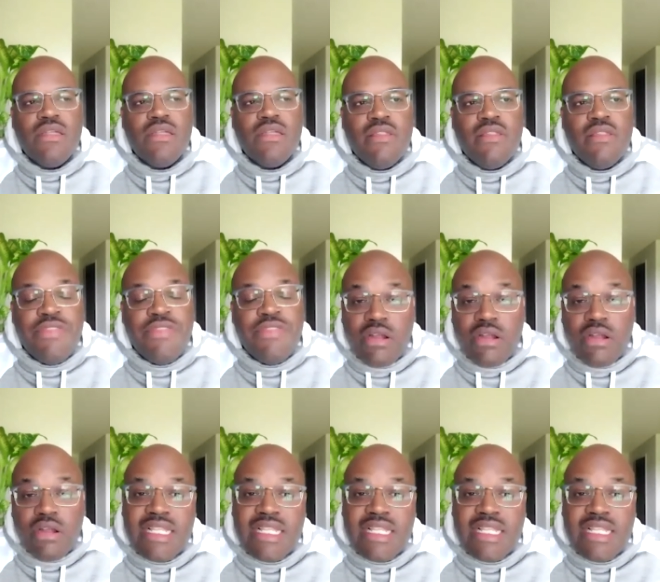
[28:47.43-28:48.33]
They're gonna
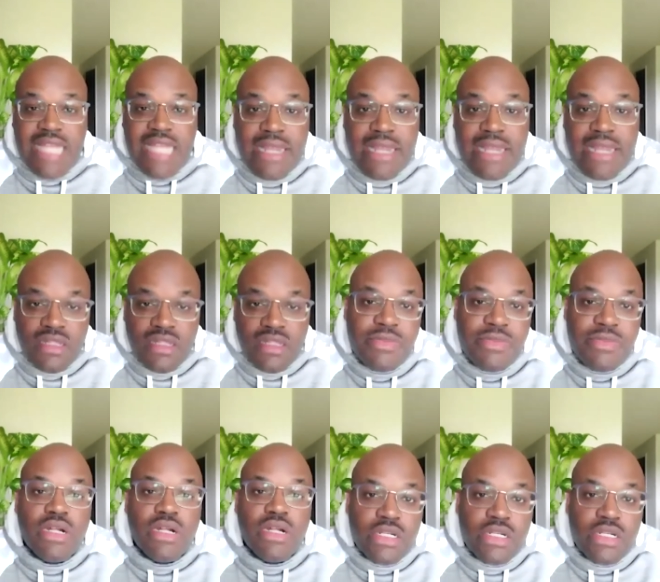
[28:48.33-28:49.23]
tighten up their
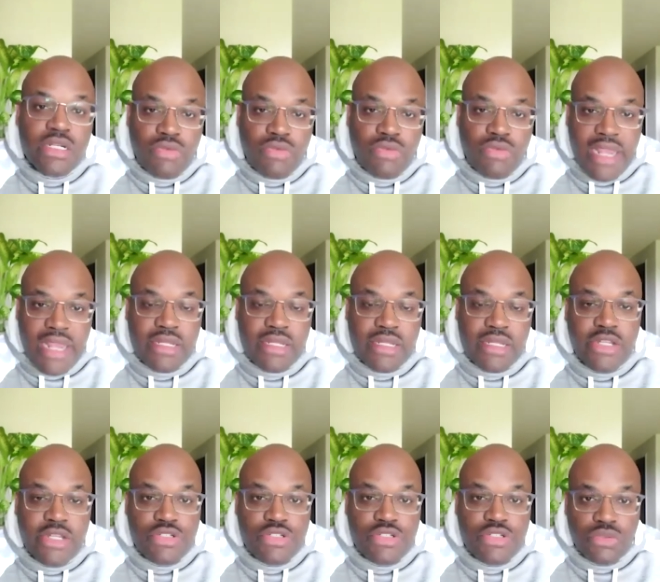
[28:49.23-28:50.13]
underwriting here
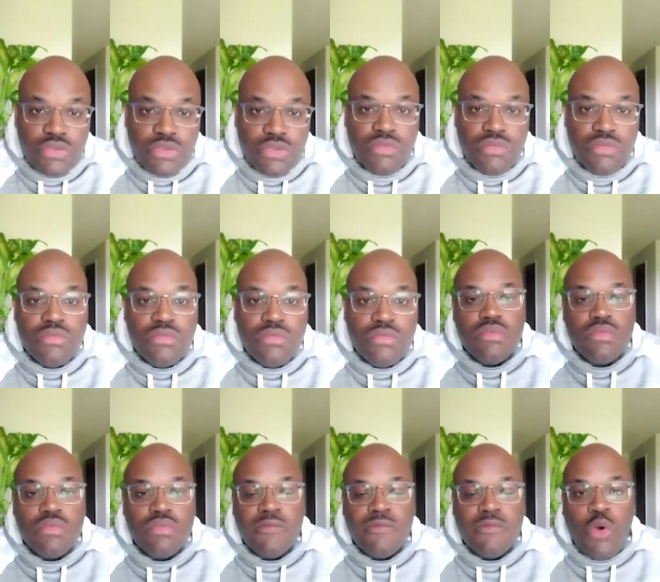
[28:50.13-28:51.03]
soon
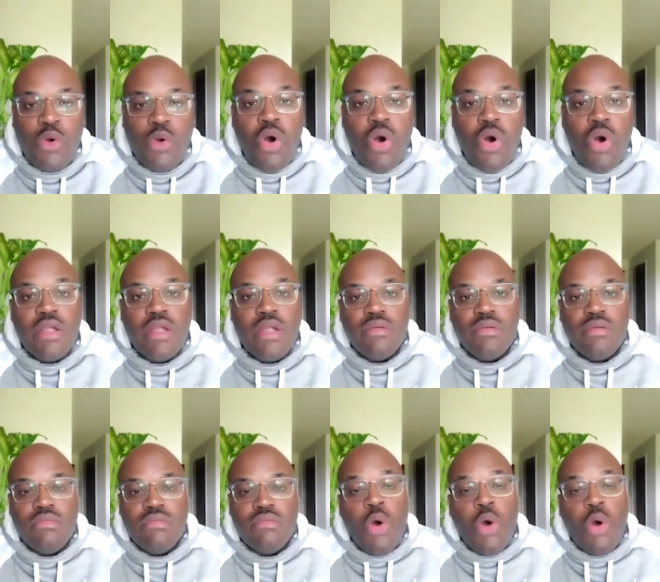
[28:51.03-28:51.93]
on
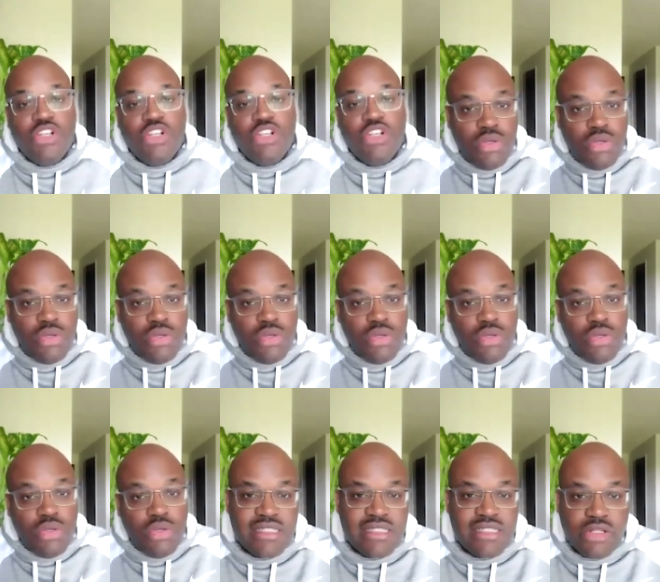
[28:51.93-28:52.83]
on new clients that
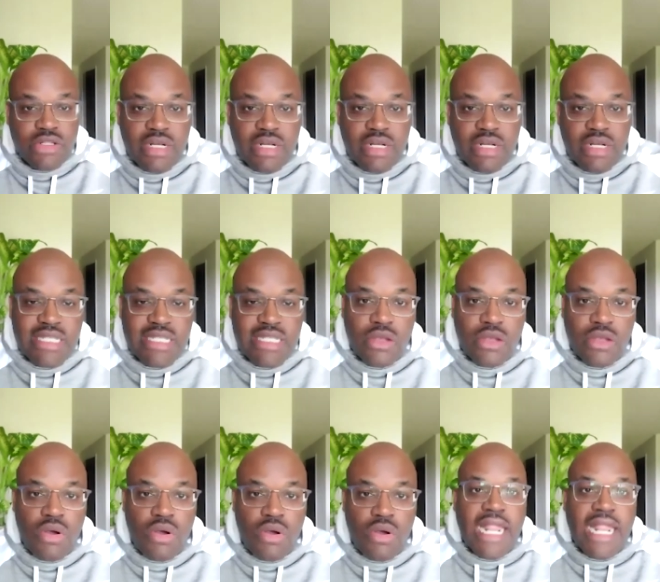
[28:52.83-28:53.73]
they're gonna take on.
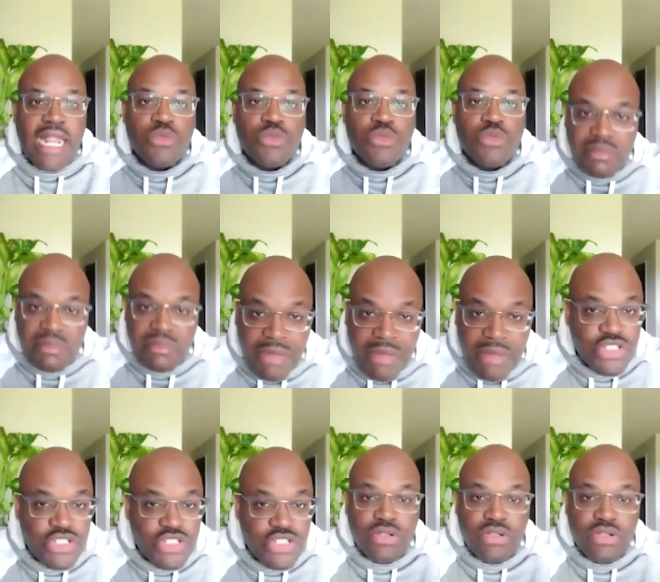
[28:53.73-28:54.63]
I just wanted to make sure
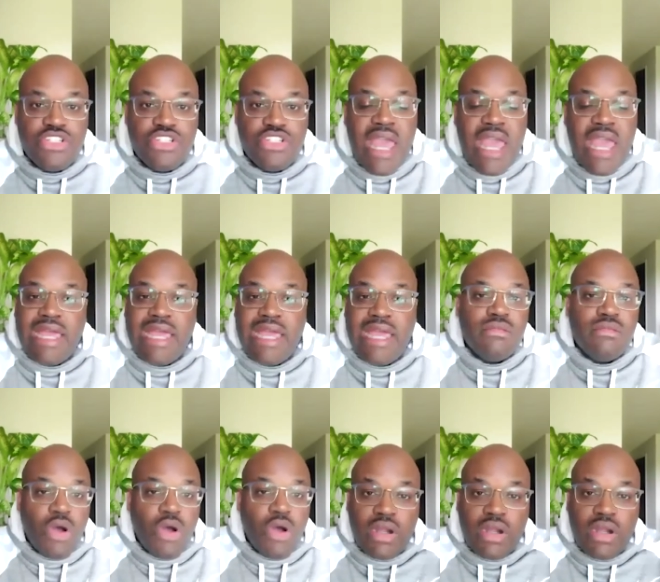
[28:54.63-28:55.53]
that you had
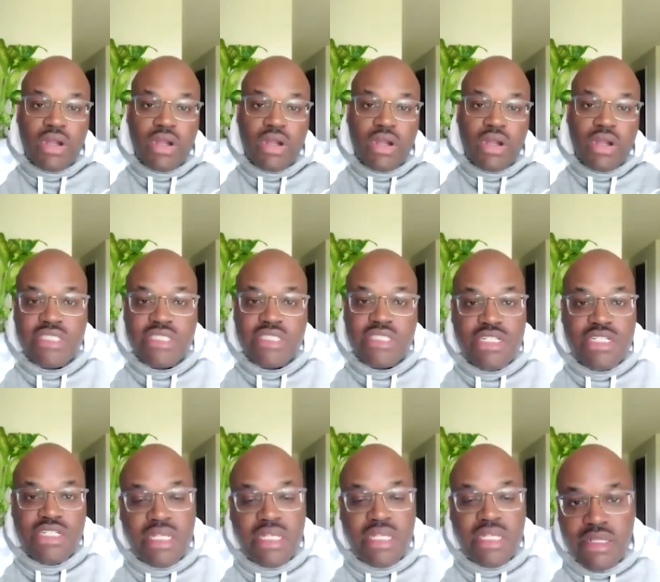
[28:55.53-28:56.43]
all the coverage that you
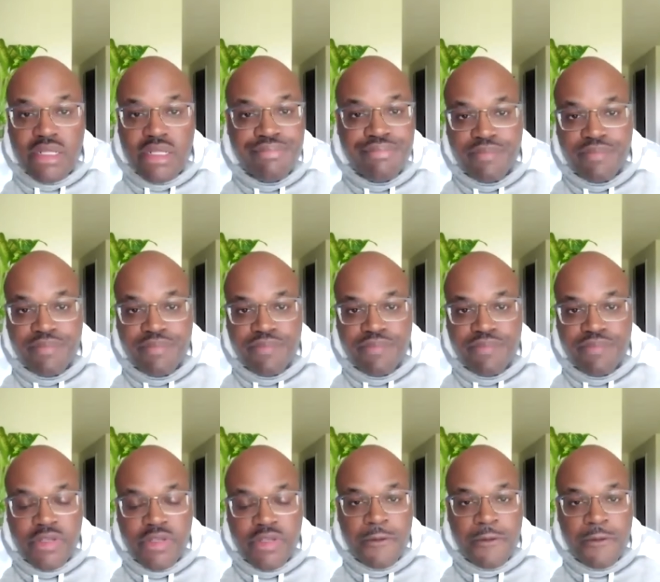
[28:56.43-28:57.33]
needed. Okay.
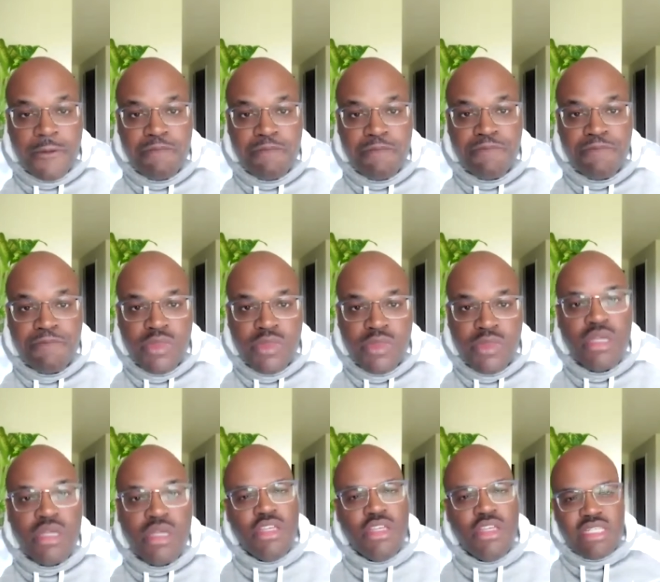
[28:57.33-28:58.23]
You
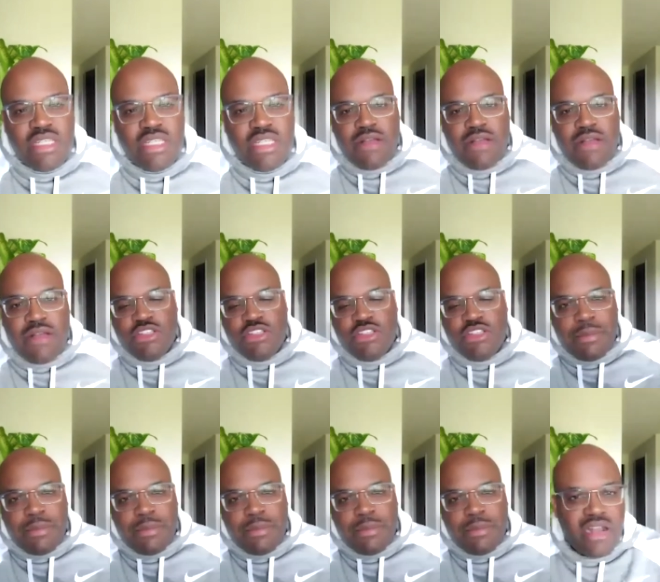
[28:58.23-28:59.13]
see how you see how much
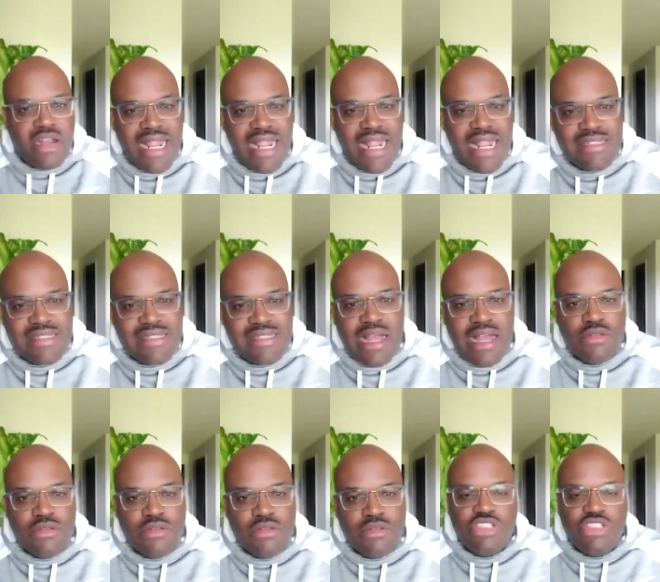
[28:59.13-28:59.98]
better that sounds. You see how